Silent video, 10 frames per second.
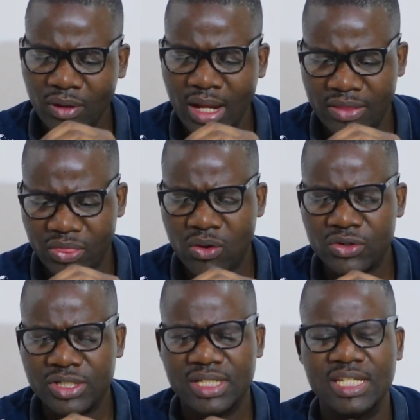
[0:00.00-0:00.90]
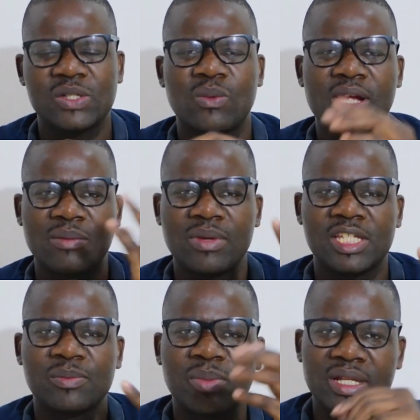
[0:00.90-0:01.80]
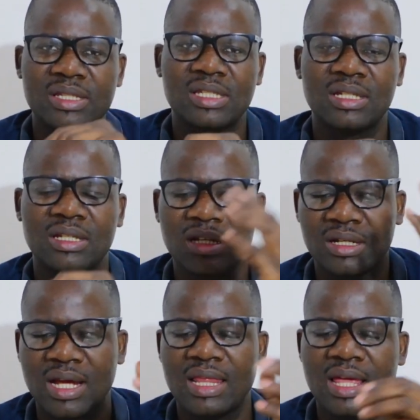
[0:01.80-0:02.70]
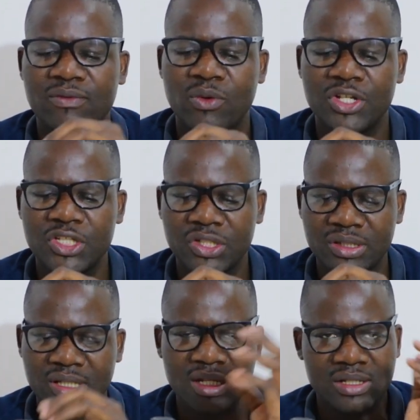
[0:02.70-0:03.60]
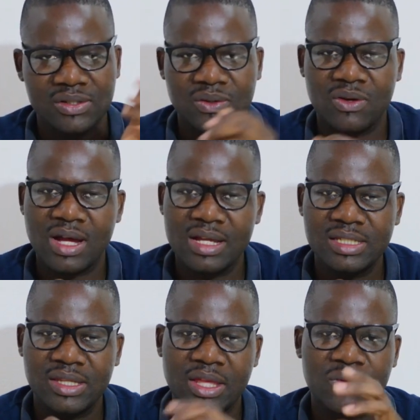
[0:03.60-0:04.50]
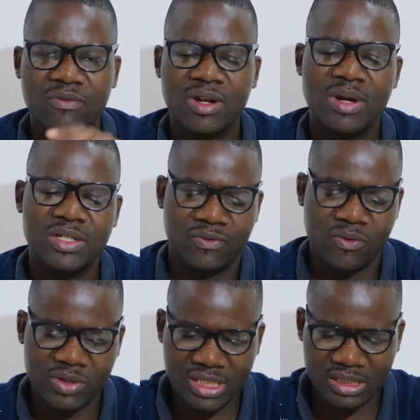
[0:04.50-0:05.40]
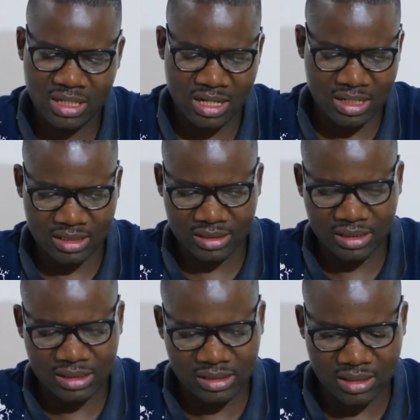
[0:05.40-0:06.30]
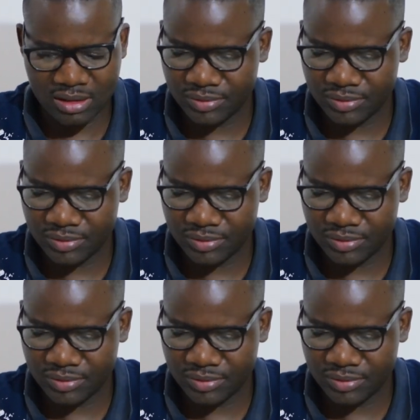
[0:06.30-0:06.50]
I thought is what I'm experiencing in real life condition. So guys, thank you very much for watching this